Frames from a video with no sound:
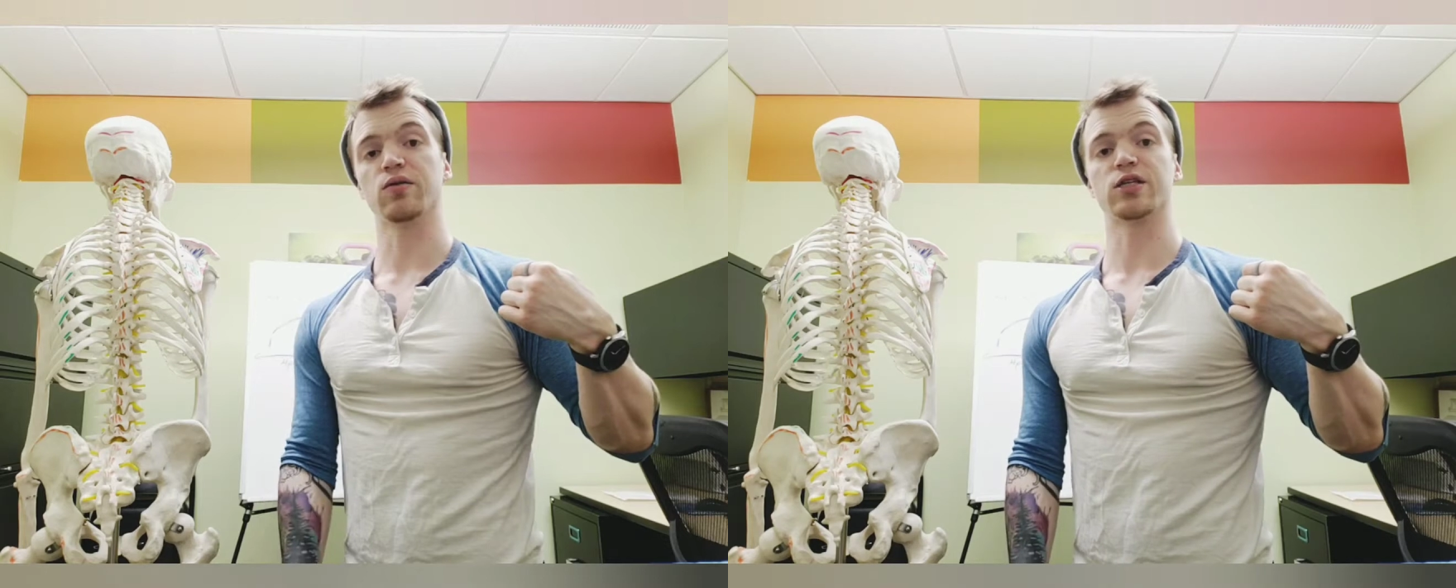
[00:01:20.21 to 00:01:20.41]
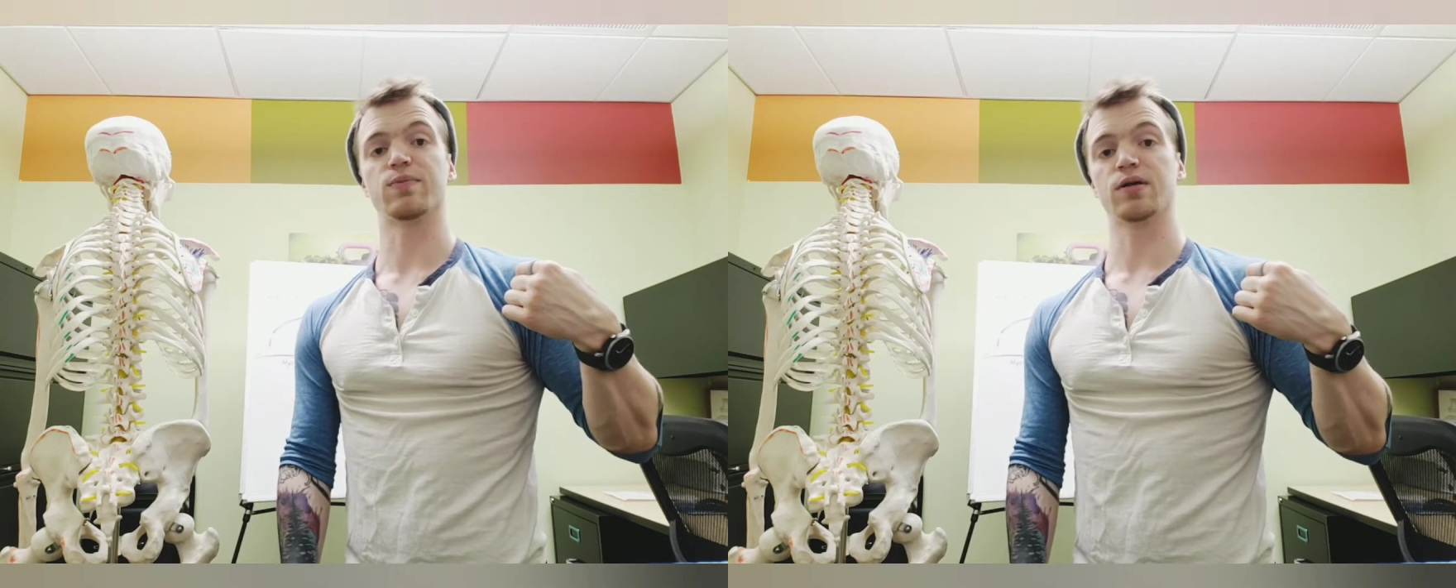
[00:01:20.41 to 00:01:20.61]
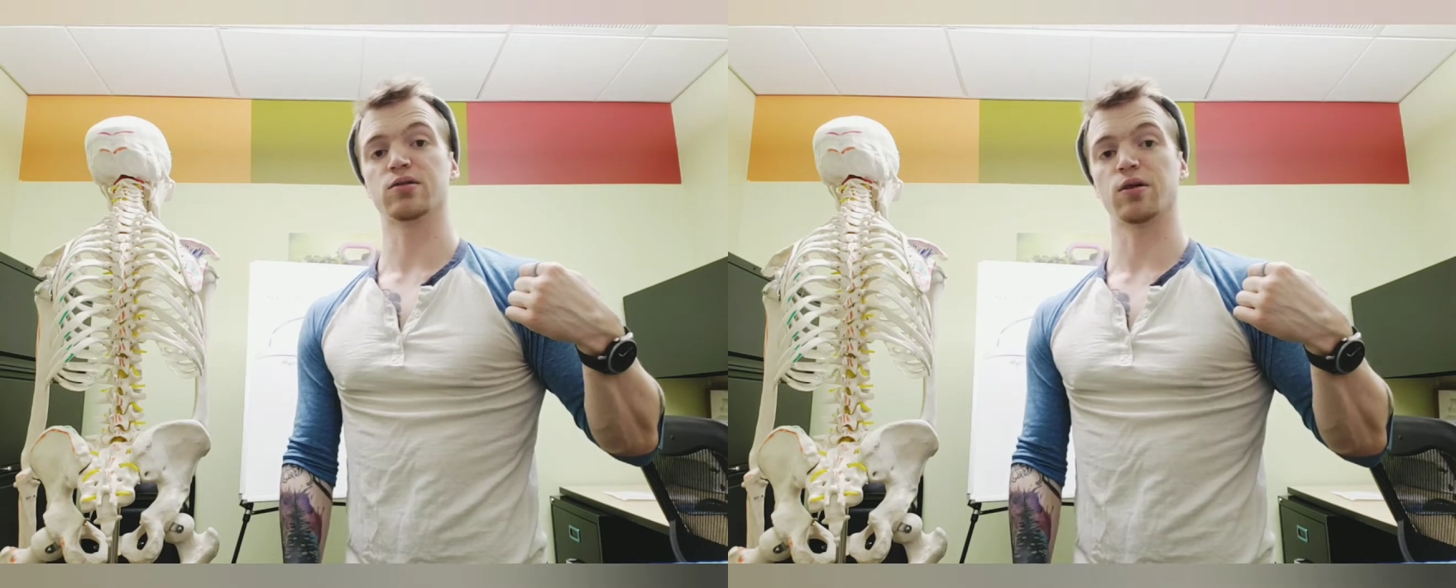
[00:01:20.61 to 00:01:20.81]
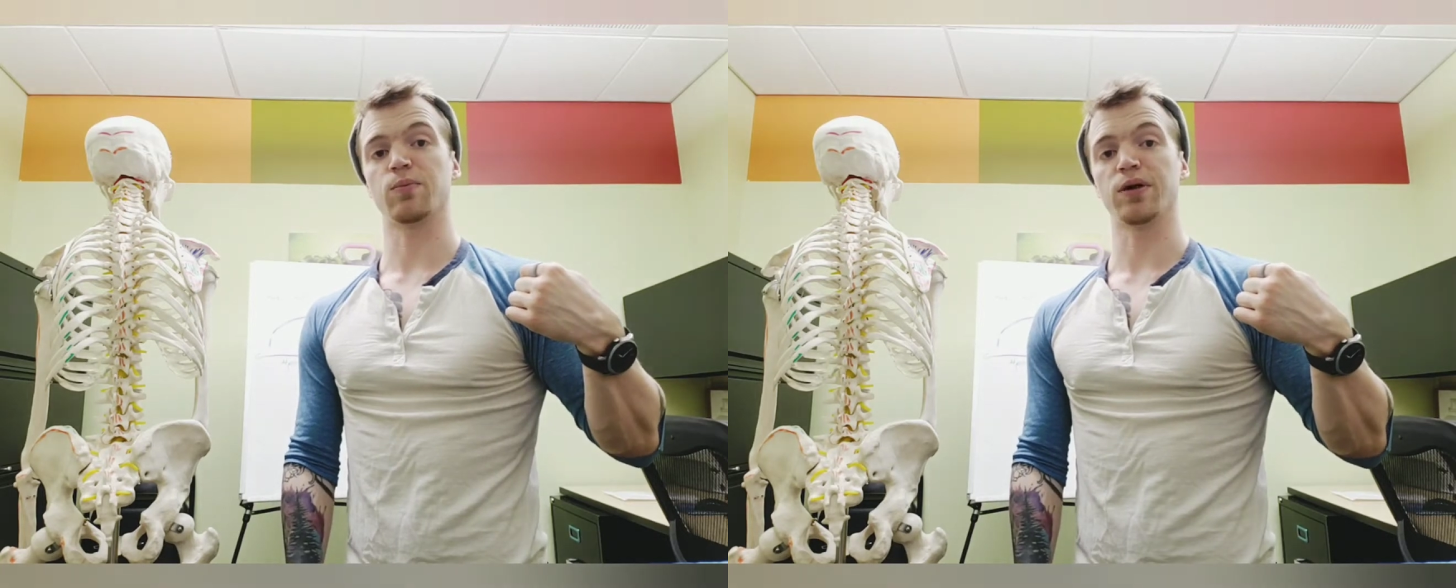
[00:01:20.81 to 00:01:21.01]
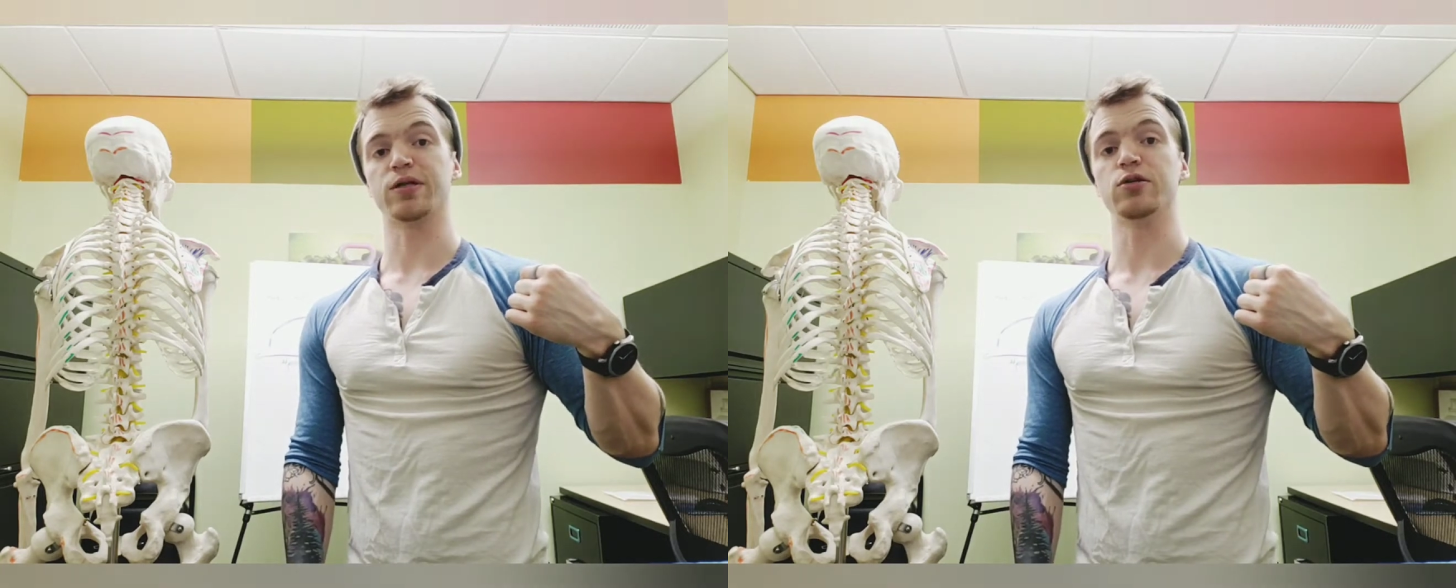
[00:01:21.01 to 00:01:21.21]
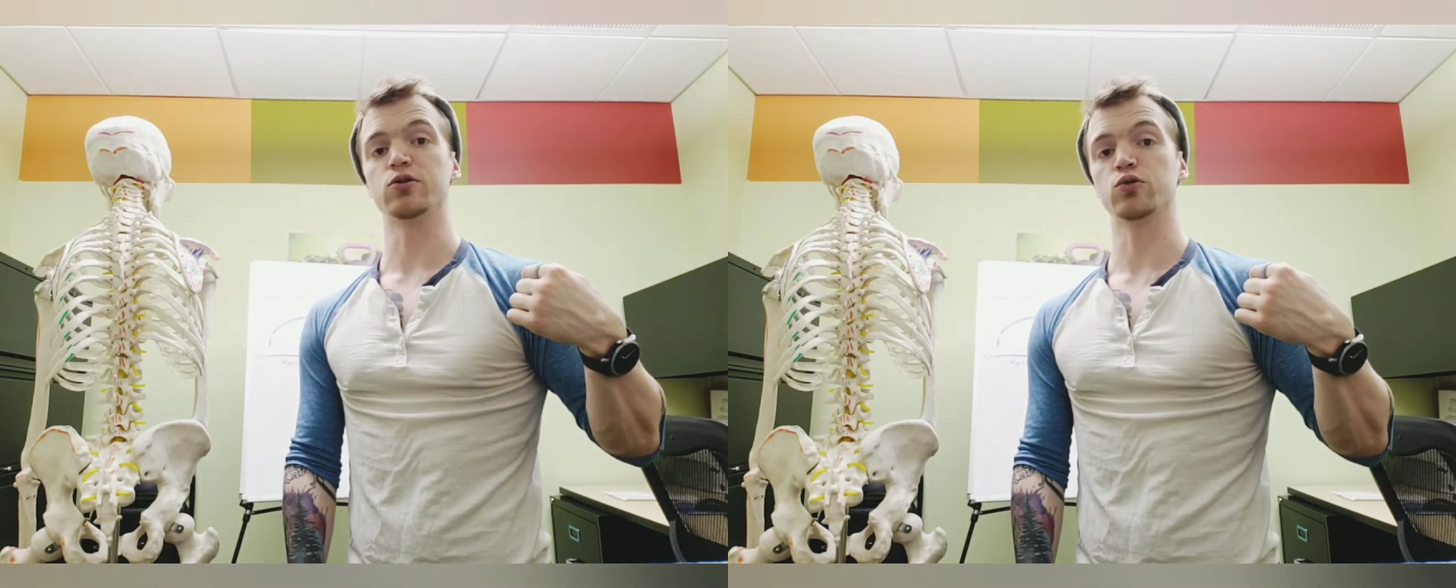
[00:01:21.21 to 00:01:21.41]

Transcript: this muscle can play a huge